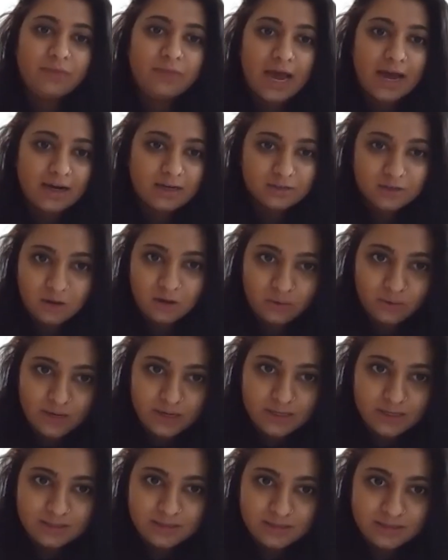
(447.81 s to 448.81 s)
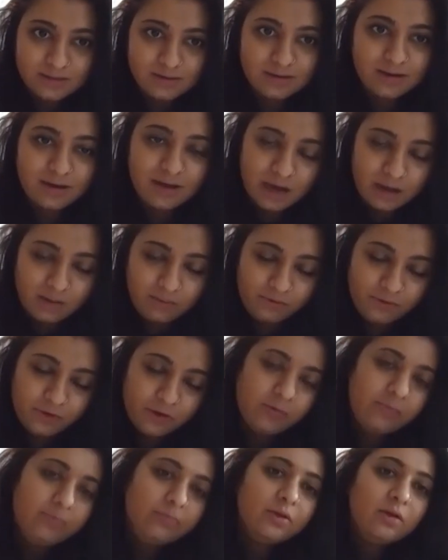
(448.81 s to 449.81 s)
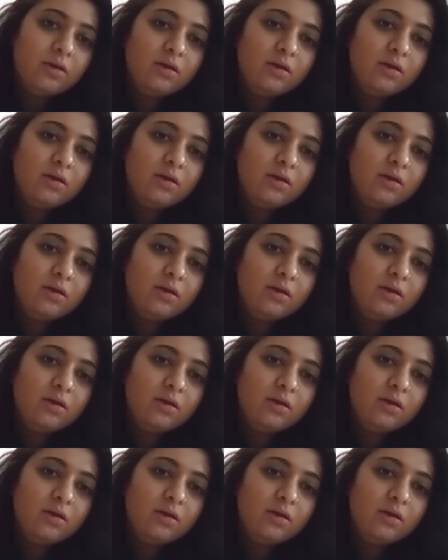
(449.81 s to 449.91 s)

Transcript: That is always helpful.